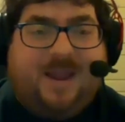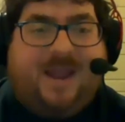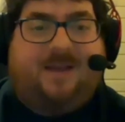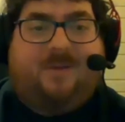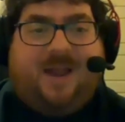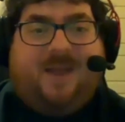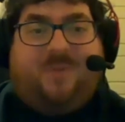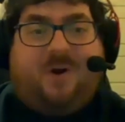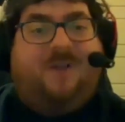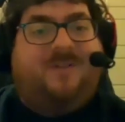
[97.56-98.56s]
And
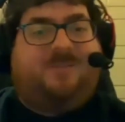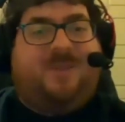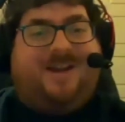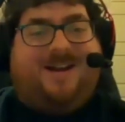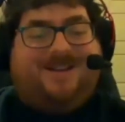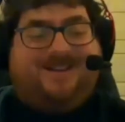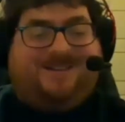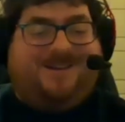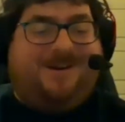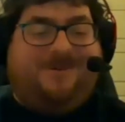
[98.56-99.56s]
part of it's because,
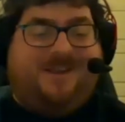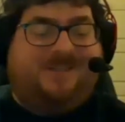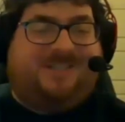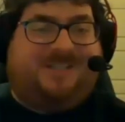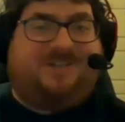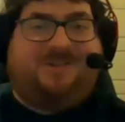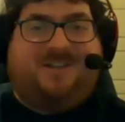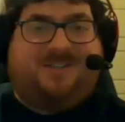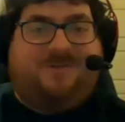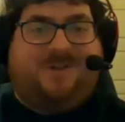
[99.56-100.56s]
he's essentially
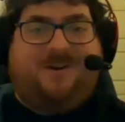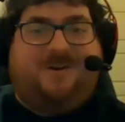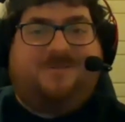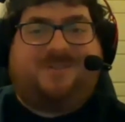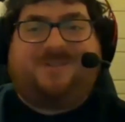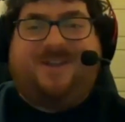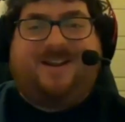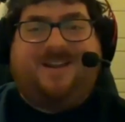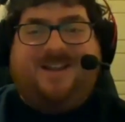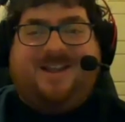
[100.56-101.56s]
his own host. Like,
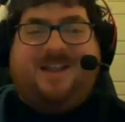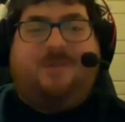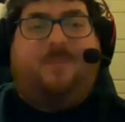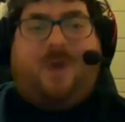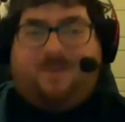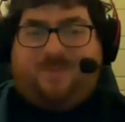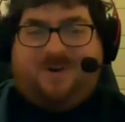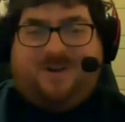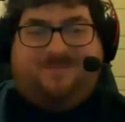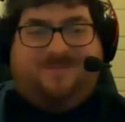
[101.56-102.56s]
he would pop
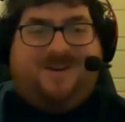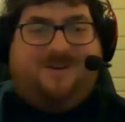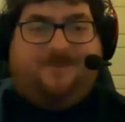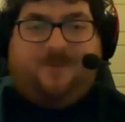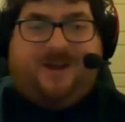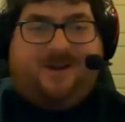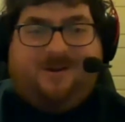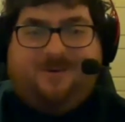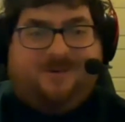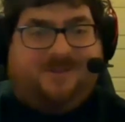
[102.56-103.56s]
on,
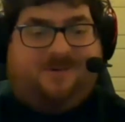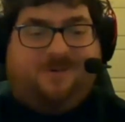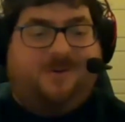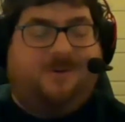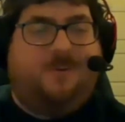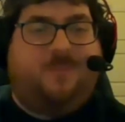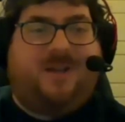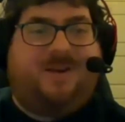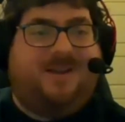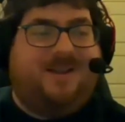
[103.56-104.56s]
Frito or the crew,
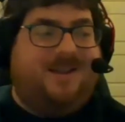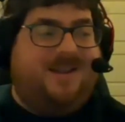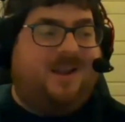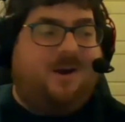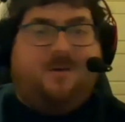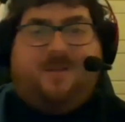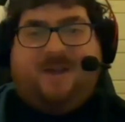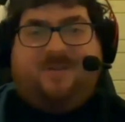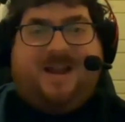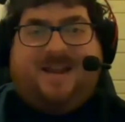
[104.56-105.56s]
but he hardly
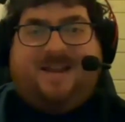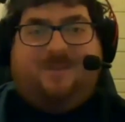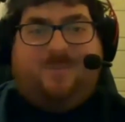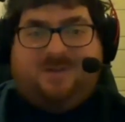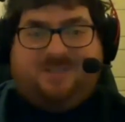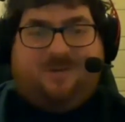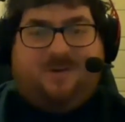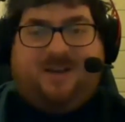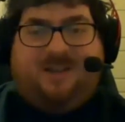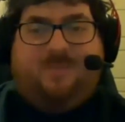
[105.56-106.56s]
ever had any music
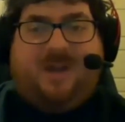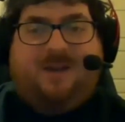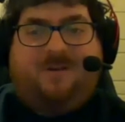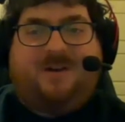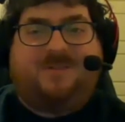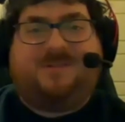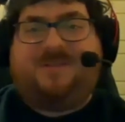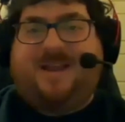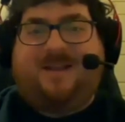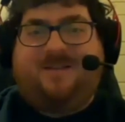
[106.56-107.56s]
running in the background. So
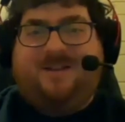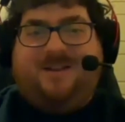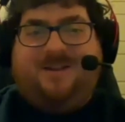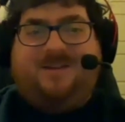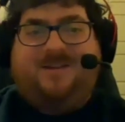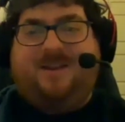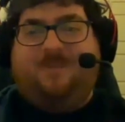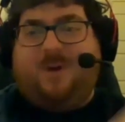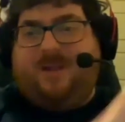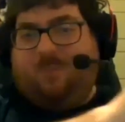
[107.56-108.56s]
that
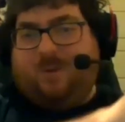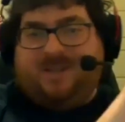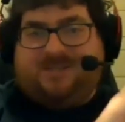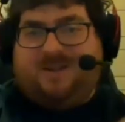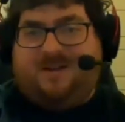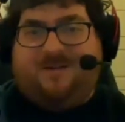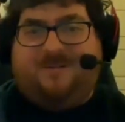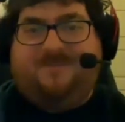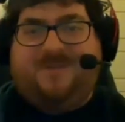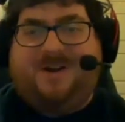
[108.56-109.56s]
didn't run the risk
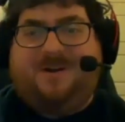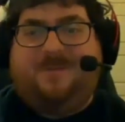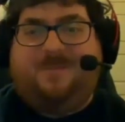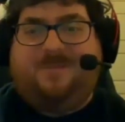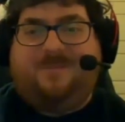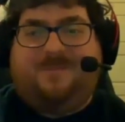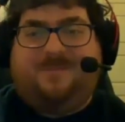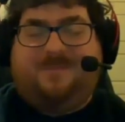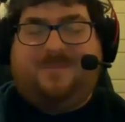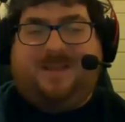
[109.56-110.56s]
of,
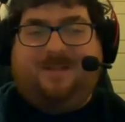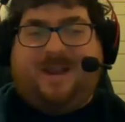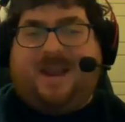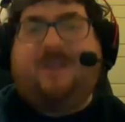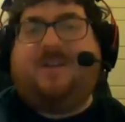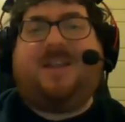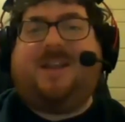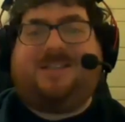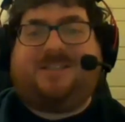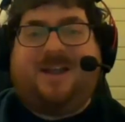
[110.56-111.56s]
like, everything
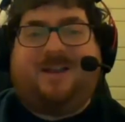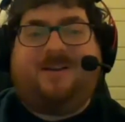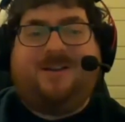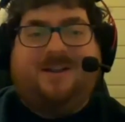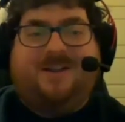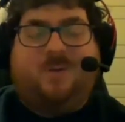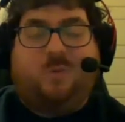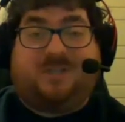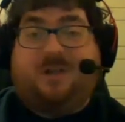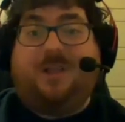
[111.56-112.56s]
he said
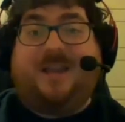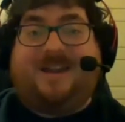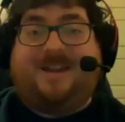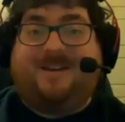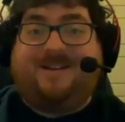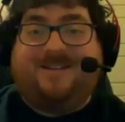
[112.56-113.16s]
was clean.